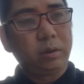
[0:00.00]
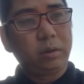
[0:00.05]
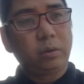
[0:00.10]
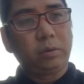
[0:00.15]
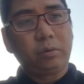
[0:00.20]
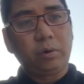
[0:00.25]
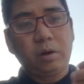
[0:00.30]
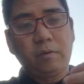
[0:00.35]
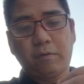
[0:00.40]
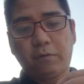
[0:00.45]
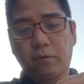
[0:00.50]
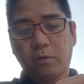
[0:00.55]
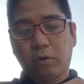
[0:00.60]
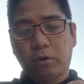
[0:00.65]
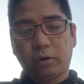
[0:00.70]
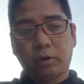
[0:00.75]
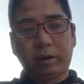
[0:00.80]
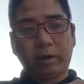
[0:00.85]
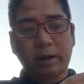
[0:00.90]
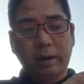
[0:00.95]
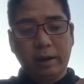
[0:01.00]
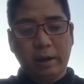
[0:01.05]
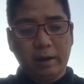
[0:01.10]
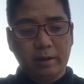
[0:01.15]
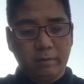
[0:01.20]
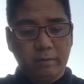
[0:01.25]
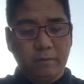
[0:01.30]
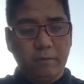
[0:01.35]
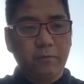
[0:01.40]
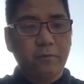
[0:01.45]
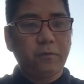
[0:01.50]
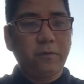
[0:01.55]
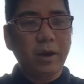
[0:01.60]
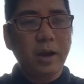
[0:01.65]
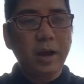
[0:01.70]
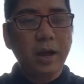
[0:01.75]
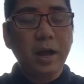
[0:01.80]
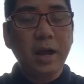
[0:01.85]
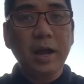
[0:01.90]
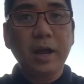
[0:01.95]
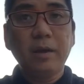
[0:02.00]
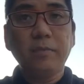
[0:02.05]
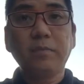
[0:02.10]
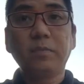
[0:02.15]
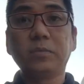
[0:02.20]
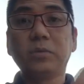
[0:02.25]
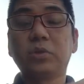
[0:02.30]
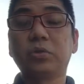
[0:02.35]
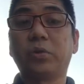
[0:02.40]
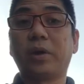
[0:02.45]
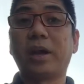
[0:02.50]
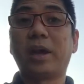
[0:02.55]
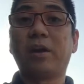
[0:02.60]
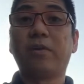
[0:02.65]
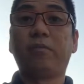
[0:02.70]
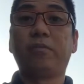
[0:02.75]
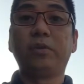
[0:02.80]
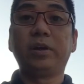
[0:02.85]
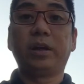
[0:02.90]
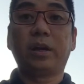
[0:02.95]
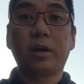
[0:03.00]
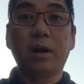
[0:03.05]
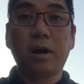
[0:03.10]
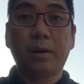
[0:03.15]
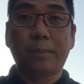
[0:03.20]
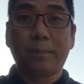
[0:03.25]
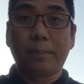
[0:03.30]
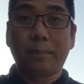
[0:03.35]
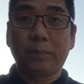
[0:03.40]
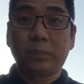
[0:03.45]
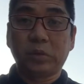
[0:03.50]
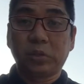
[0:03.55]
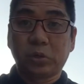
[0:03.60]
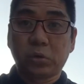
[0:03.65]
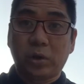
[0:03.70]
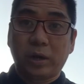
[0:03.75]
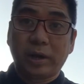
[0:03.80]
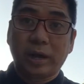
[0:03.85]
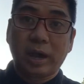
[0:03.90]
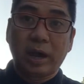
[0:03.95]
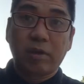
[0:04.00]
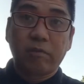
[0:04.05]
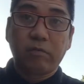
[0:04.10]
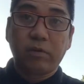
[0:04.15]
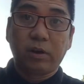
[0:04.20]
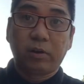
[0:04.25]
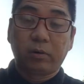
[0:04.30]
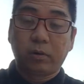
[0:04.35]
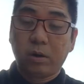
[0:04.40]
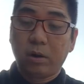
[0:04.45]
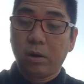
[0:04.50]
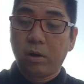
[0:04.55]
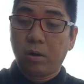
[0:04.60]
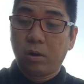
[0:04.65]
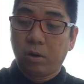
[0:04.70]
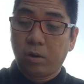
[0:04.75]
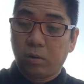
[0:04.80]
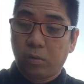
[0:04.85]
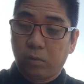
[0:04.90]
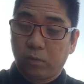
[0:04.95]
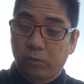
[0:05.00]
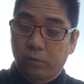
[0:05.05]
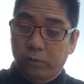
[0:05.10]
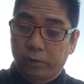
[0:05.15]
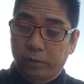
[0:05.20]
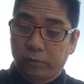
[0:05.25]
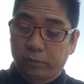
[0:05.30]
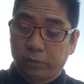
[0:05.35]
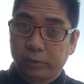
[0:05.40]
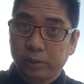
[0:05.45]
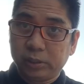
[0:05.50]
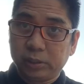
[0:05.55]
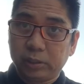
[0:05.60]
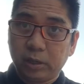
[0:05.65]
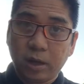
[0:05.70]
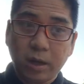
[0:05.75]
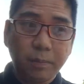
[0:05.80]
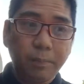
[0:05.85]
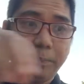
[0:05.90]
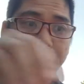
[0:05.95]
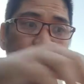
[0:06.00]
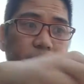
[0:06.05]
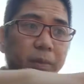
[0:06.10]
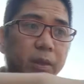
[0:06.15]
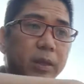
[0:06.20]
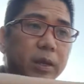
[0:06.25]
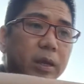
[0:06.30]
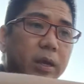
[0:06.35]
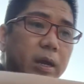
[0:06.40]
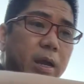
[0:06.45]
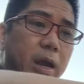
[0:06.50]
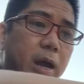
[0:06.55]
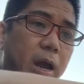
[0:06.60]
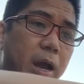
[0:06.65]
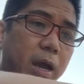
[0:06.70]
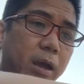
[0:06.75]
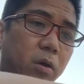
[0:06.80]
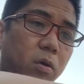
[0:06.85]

3, 4, and 5 to every cup. So I have here for the first cup, I